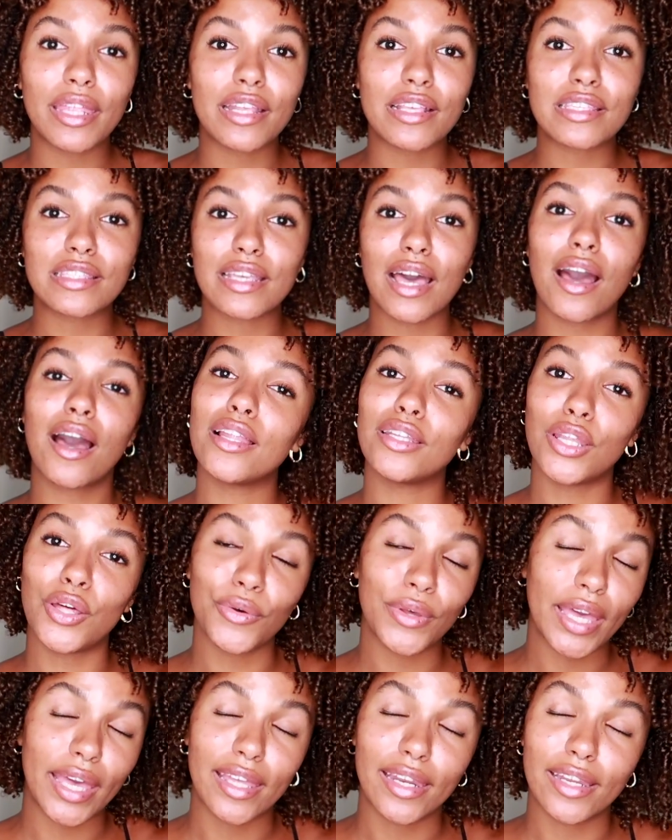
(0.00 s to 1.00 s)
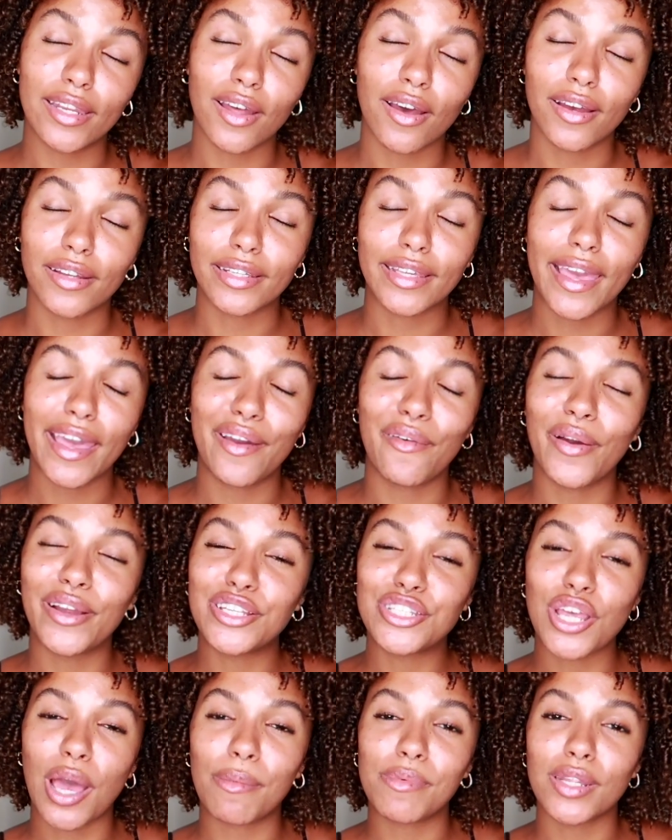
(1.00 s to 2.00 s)
it is located on
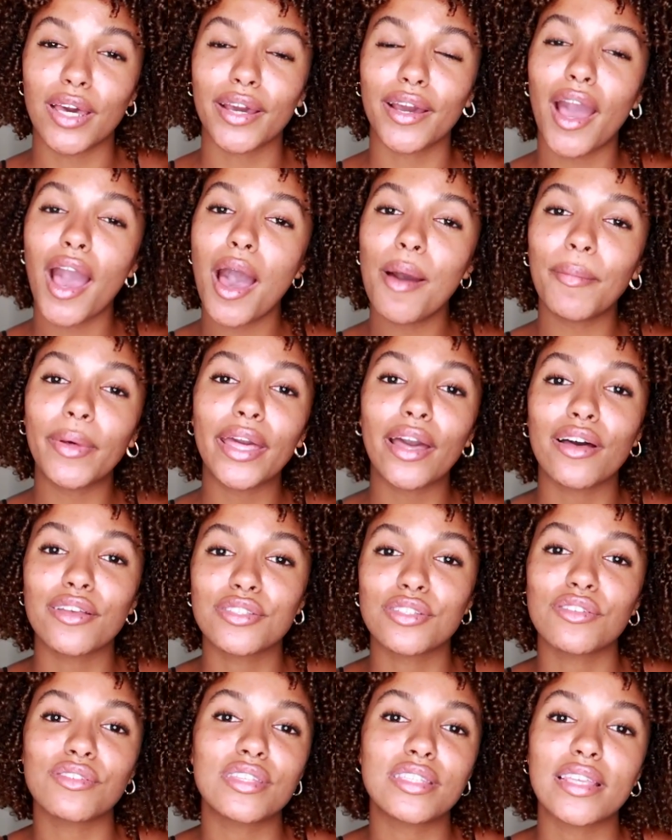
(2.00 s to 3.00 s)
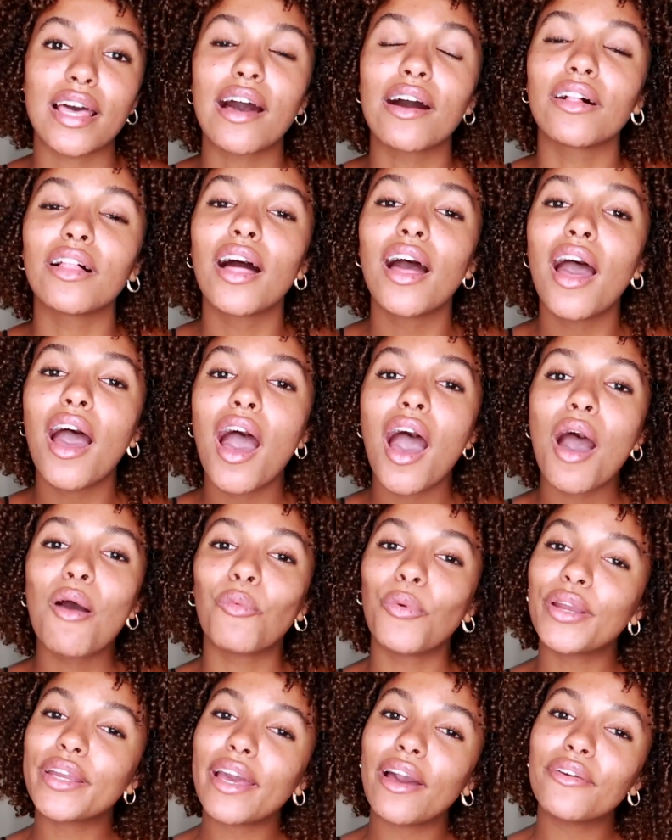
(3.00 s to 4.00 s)
kwhiteshop.com. I also sell
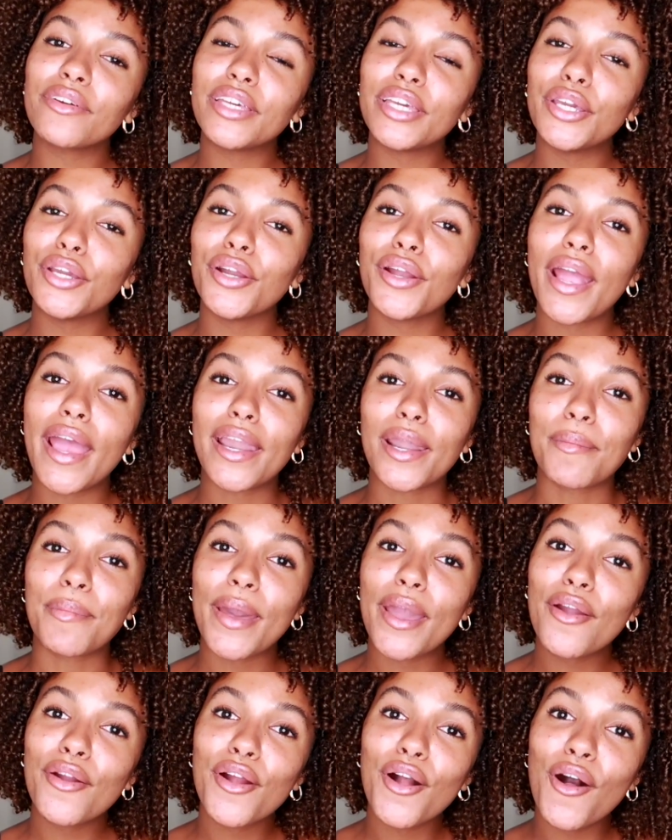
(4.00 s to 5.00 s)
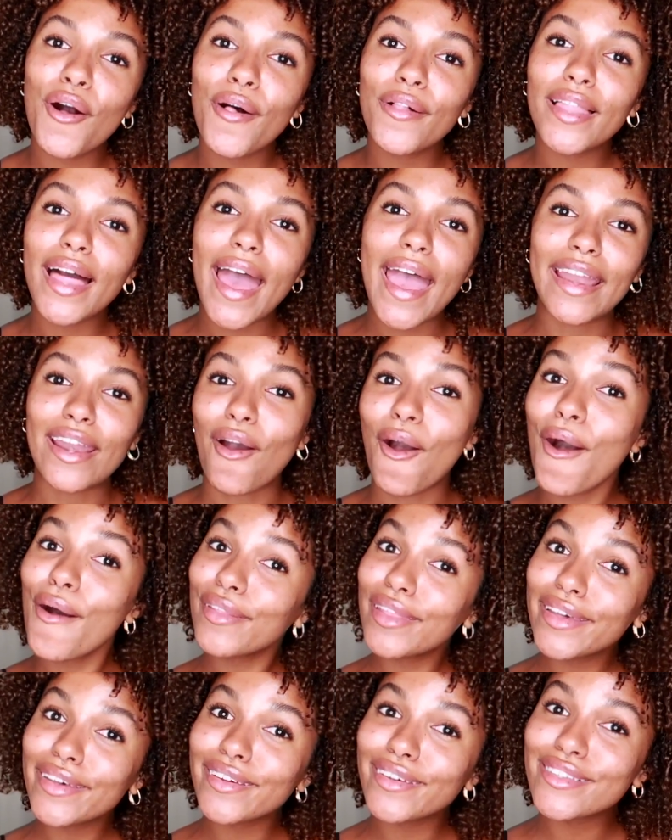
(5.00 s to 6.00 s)
workout gear and apparel and
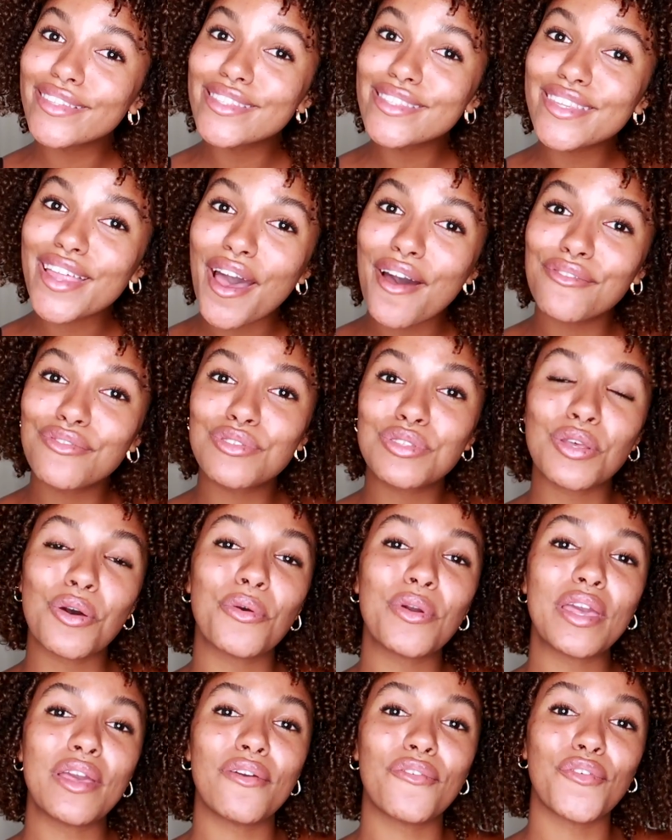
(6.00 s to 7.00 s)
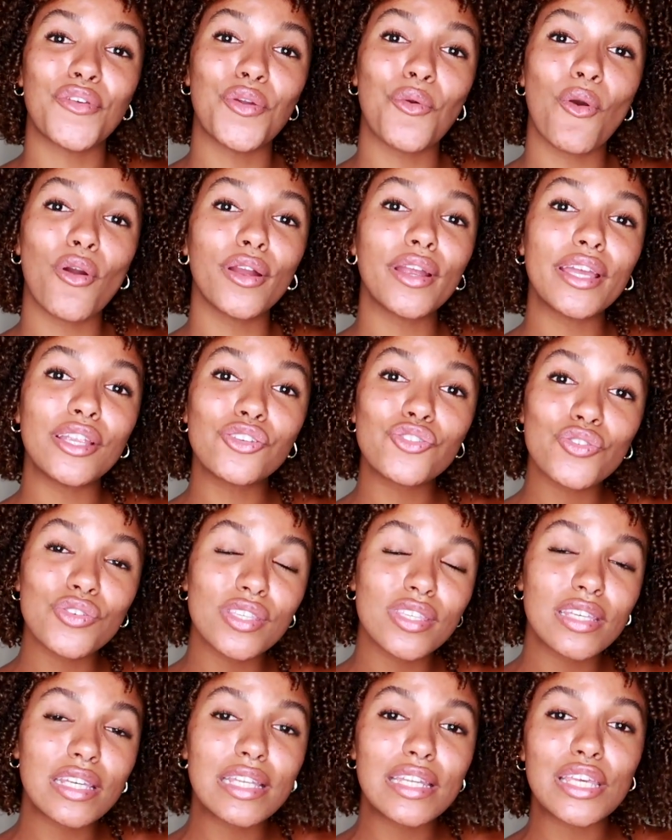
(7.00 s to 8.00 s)
all that good stuff. So if you are
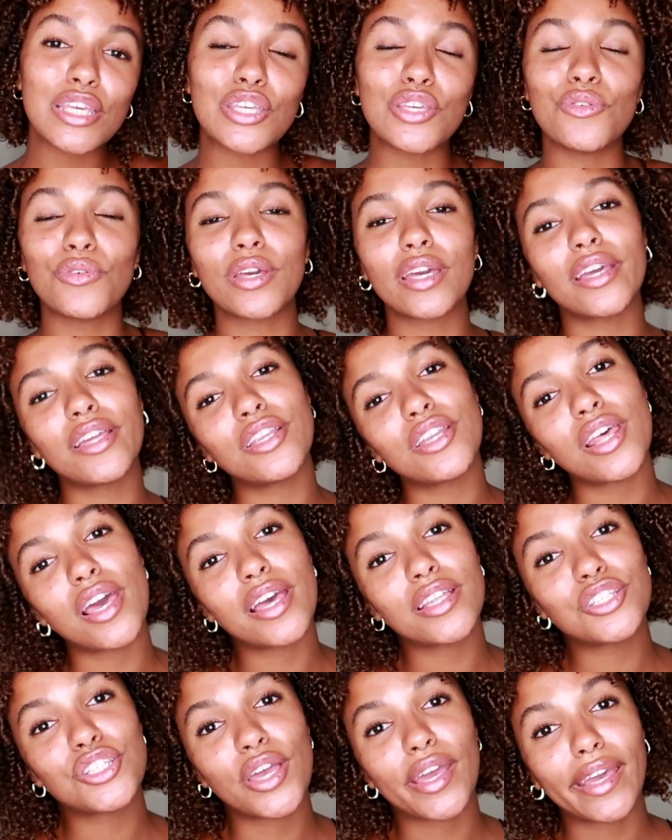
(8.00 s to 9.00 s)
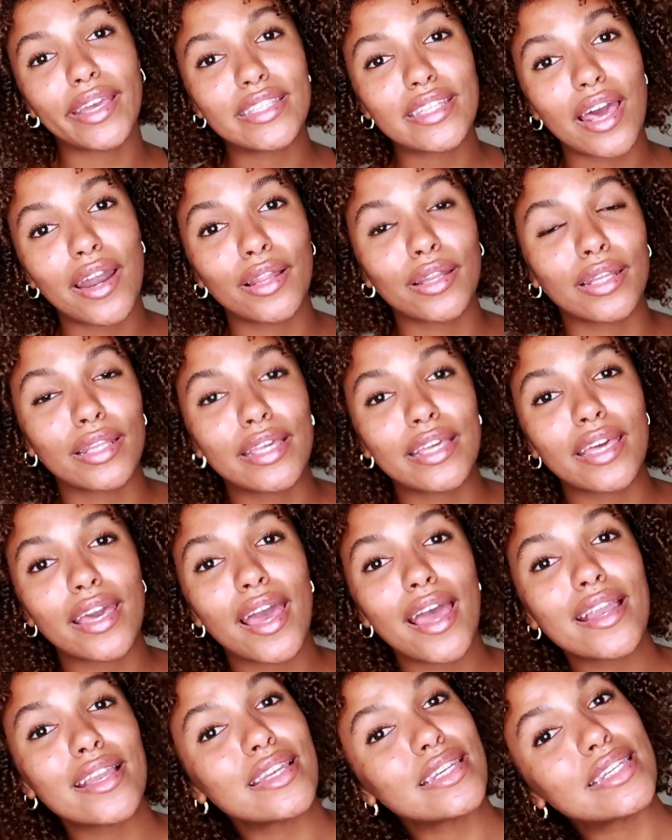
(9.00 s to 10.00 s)
interested, you can check it down a
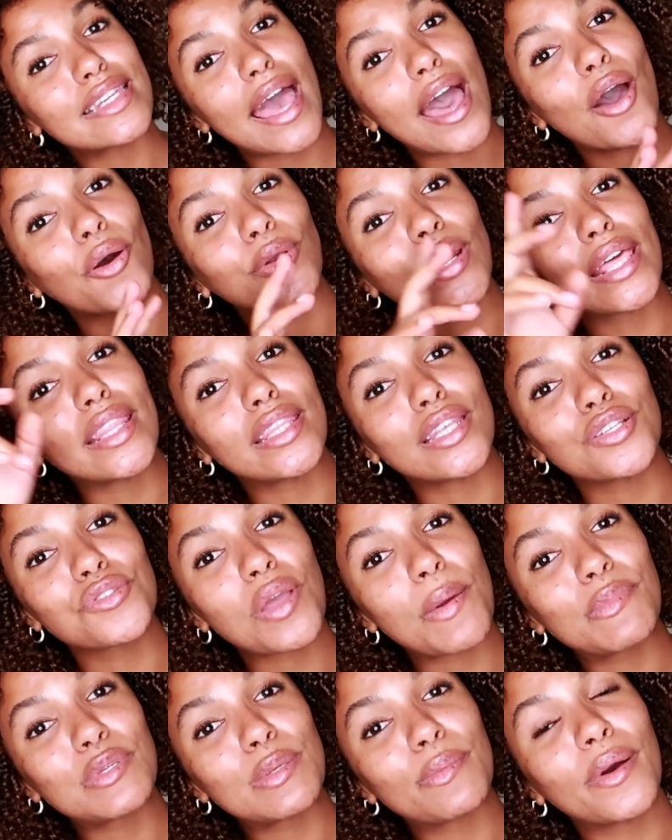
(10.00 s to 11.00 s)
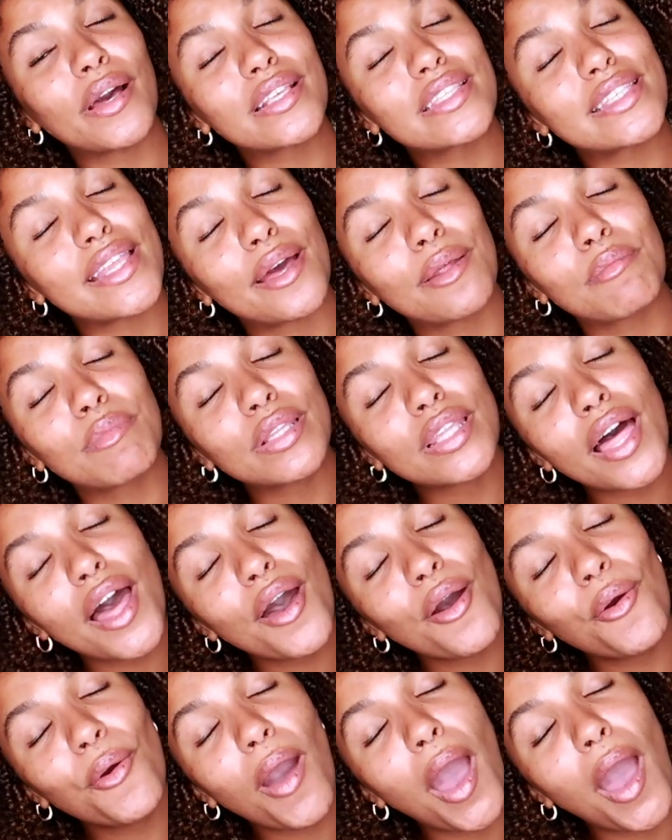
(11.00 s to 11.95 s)
link down in the description box down below.